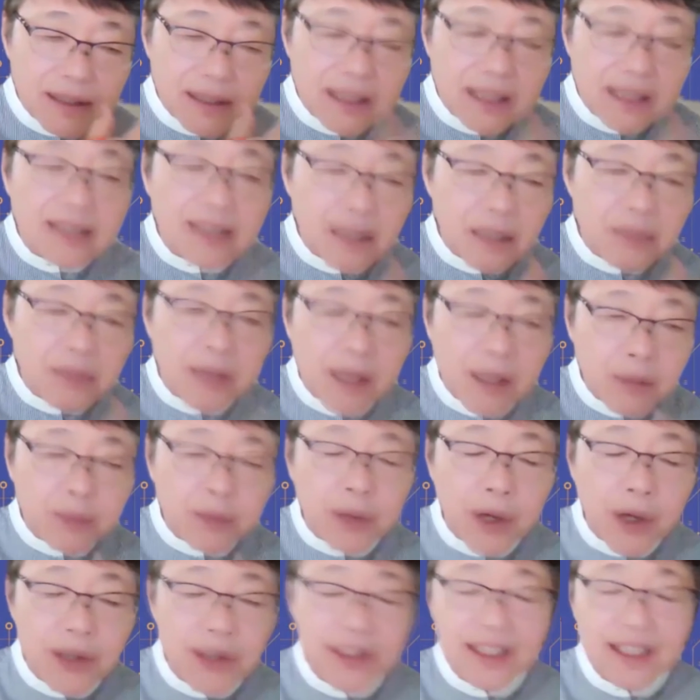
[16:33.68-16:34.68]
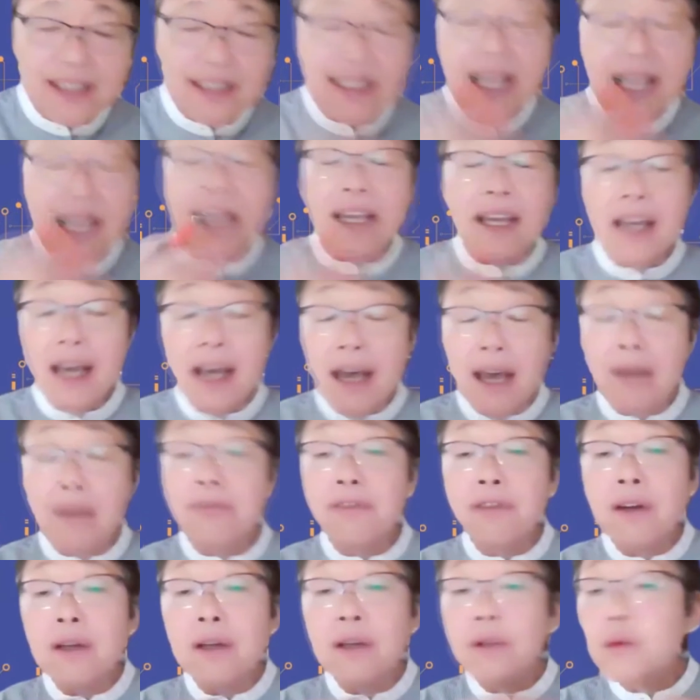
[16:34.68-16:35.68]
things are being processed
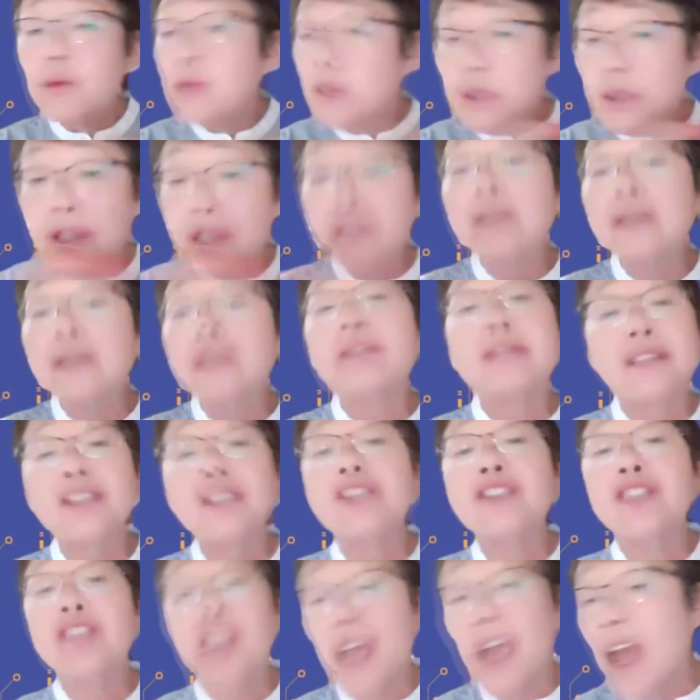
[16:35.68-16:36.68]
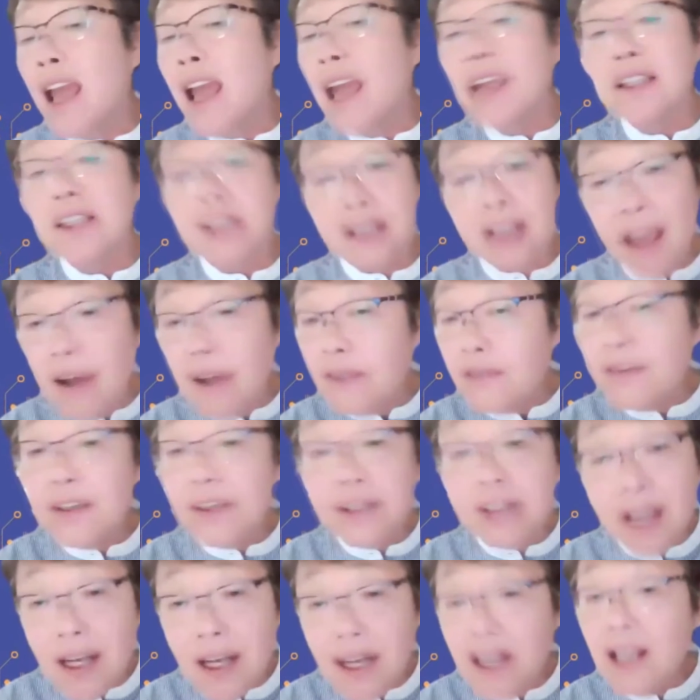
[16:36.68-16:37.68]
have literally changed every
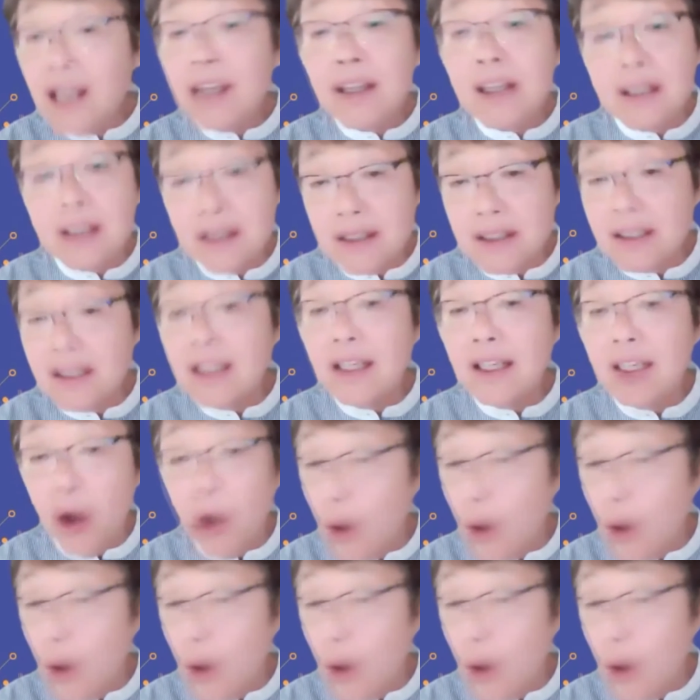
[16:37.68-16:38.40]
10 years,